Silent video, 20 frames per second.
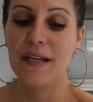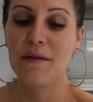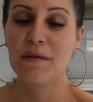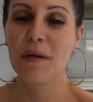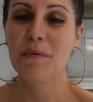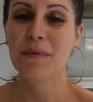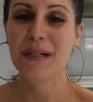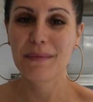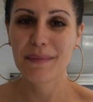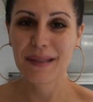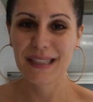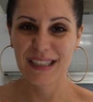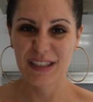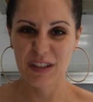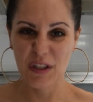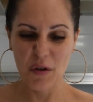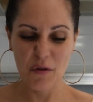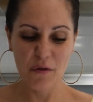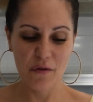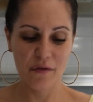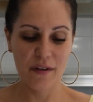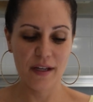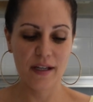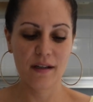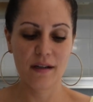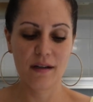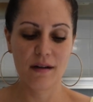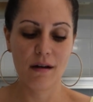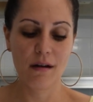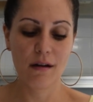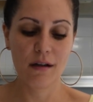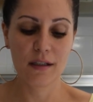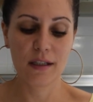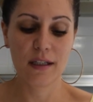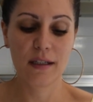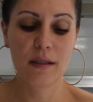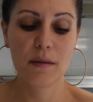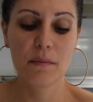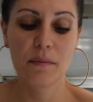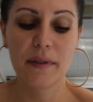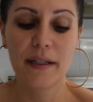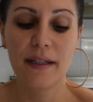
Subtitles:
We don't want it to be too thick and hard and lumpy.